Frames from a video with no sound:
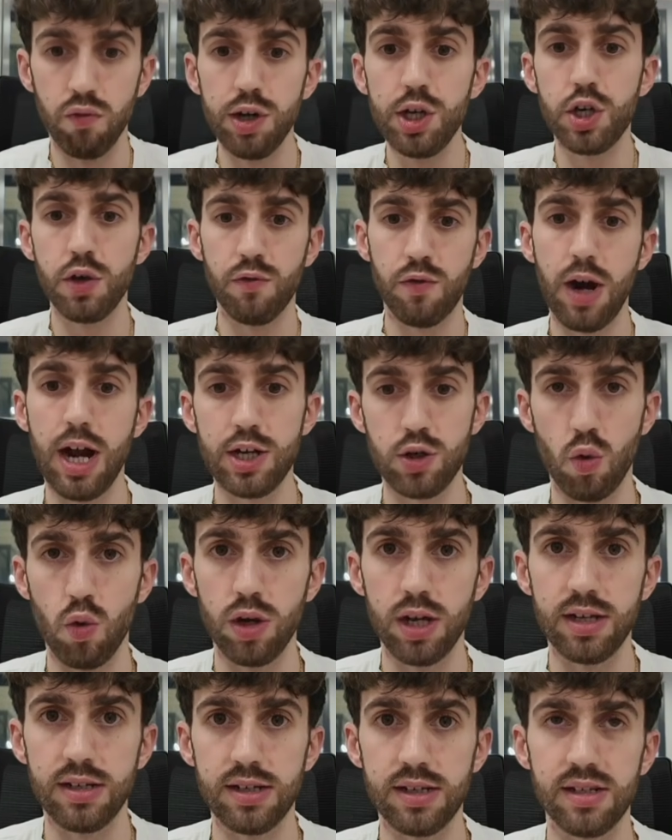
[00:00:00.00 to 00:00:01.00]
you're reaching fresh
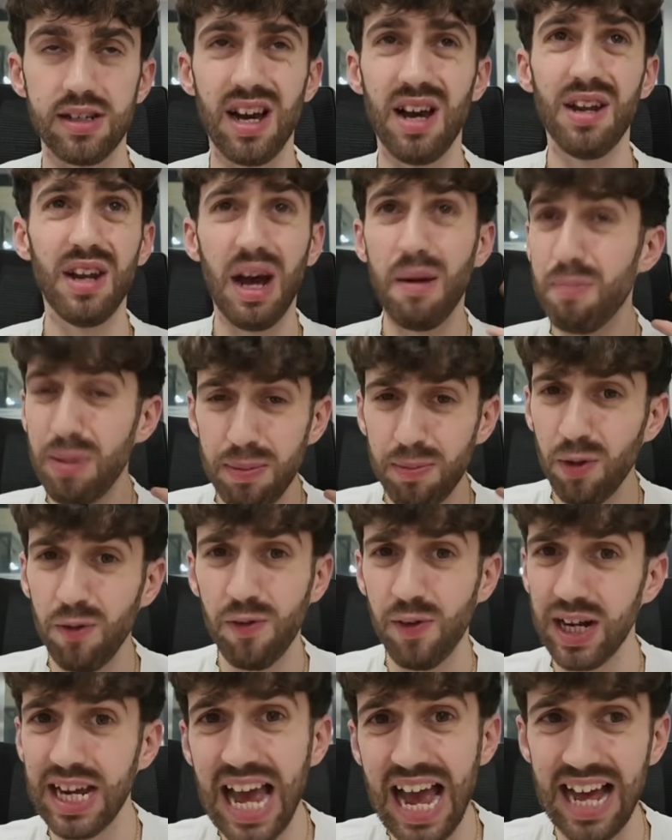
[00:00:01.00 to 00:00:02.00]
audiences. And
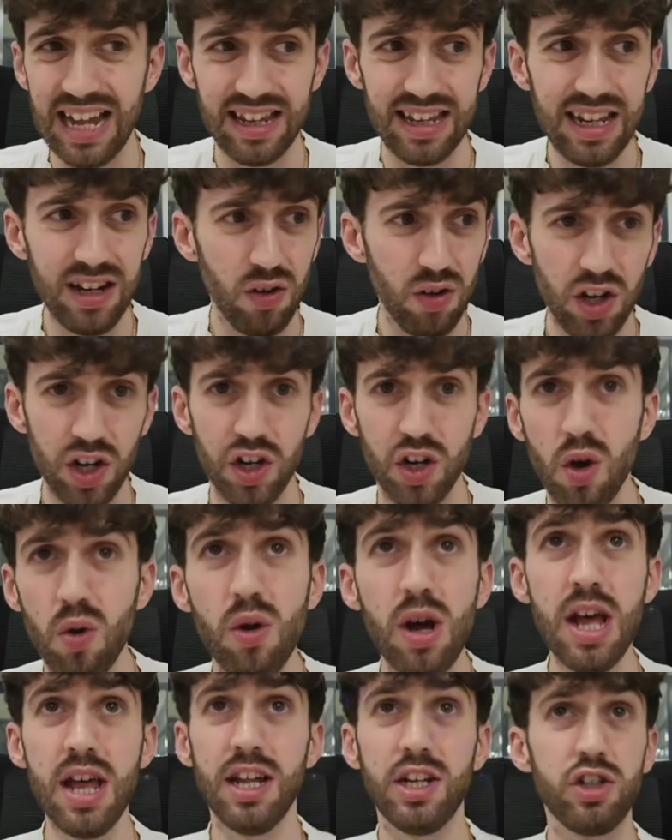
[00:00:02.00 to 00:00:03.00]
people forget. They're not going to
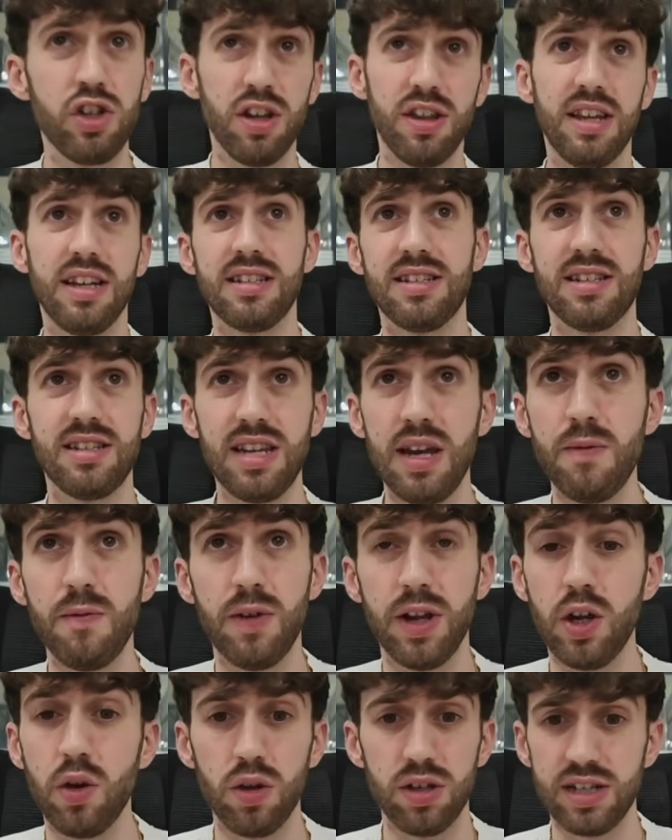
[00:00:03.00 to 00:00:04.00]
know. They're just going to think it's the
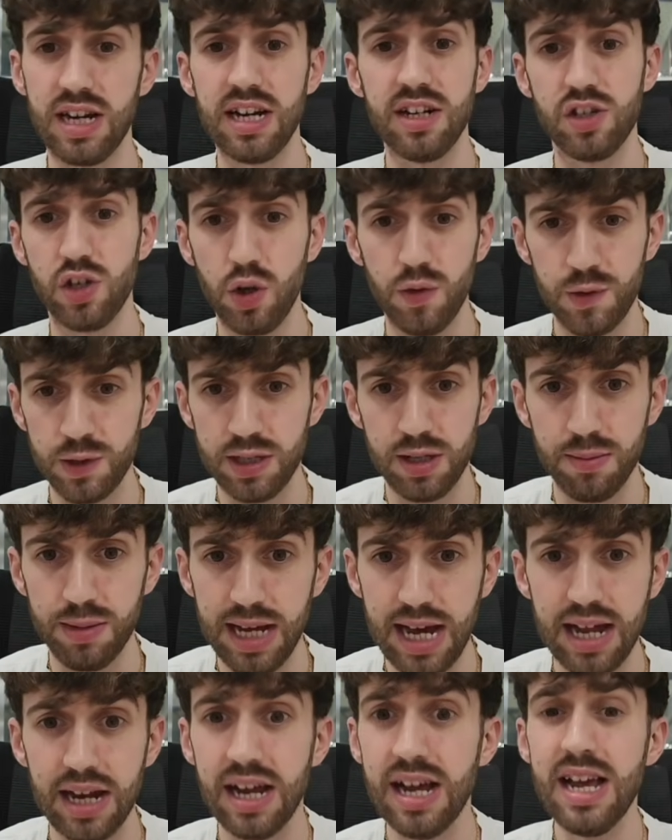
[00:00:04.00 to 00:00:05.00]
same video that's going to surface
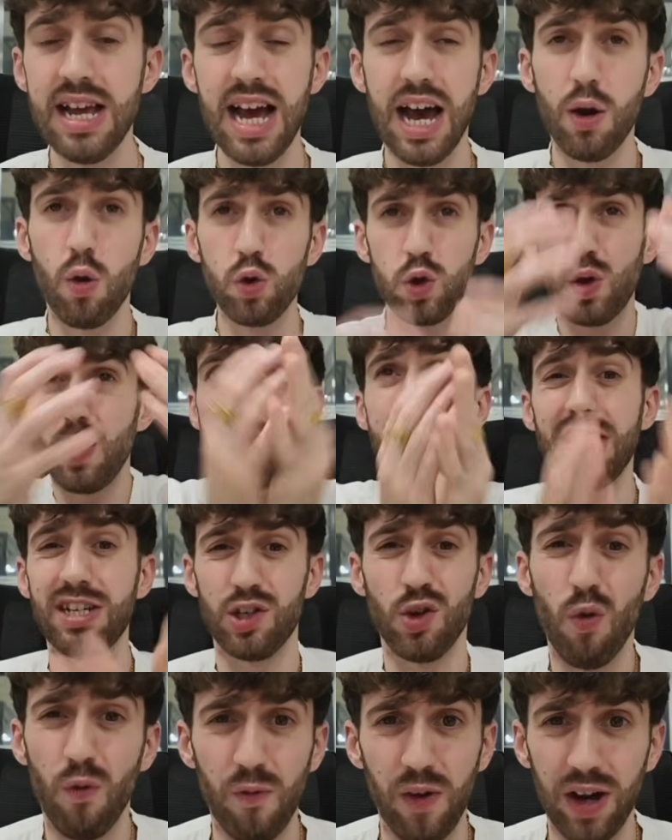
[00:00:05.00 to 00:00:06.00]
them again. And also it
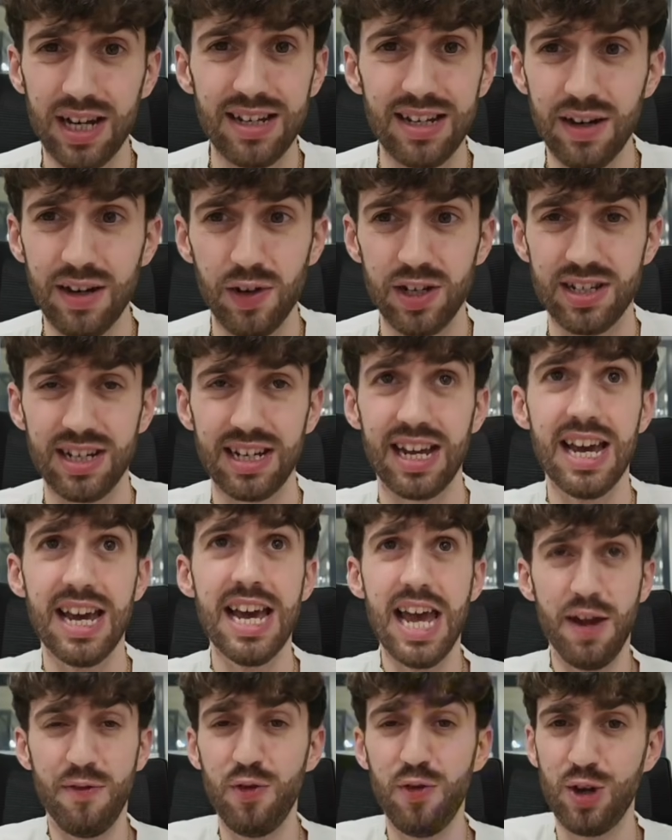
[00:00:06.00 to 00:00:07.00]
makes no fucking difference. Like
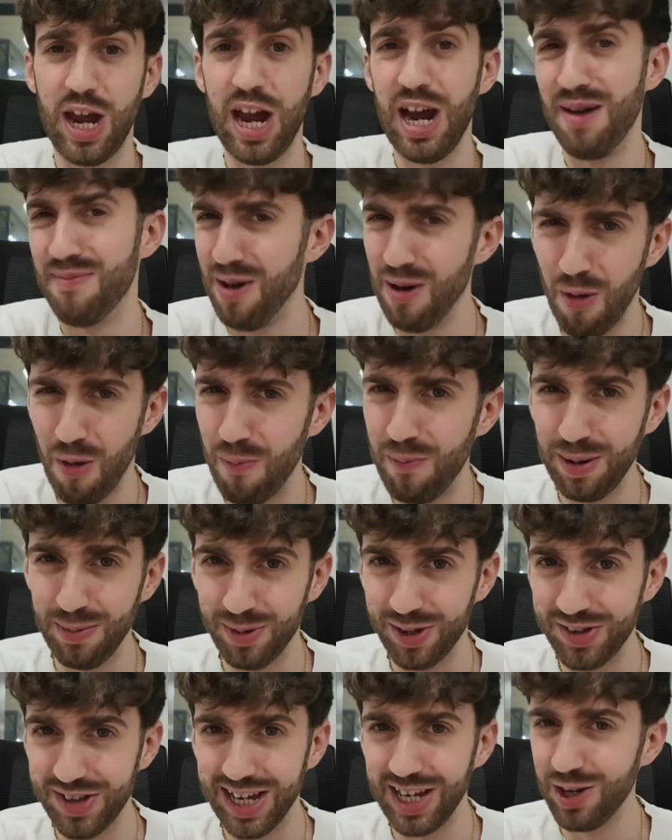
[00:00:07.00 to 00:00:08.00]
if you care about what
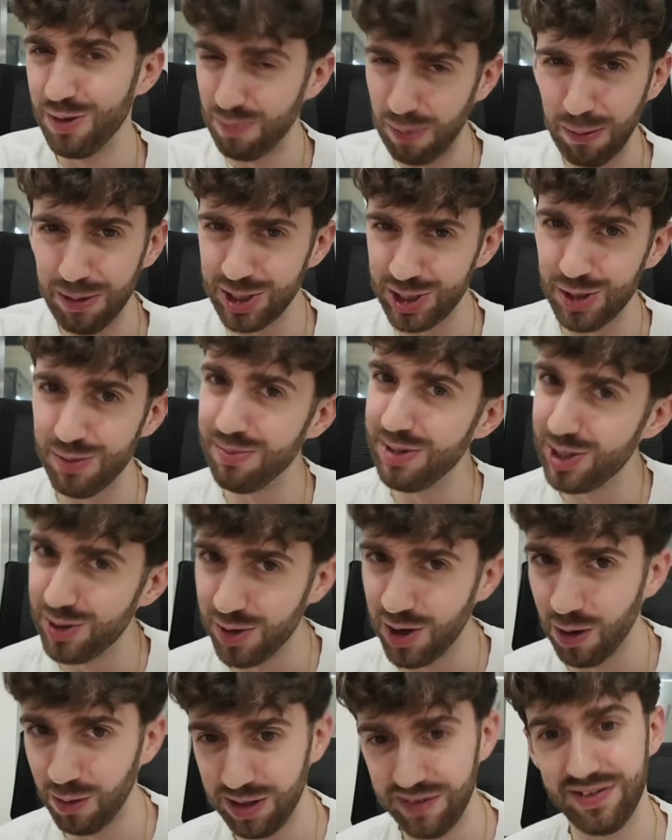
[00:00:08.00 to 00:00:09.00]
people think, you probably shouldn't be
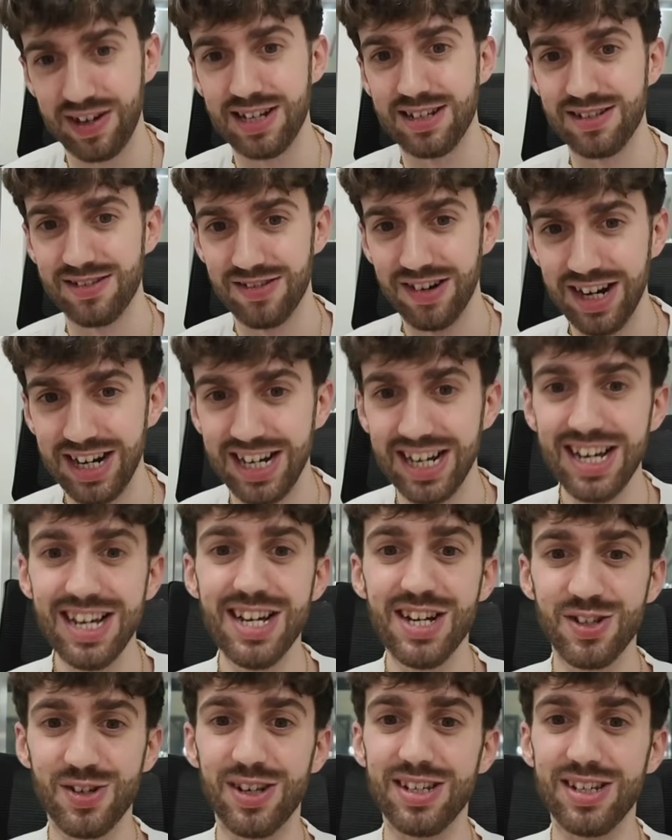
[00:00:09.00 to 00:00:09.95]
doing OnlyFans, right?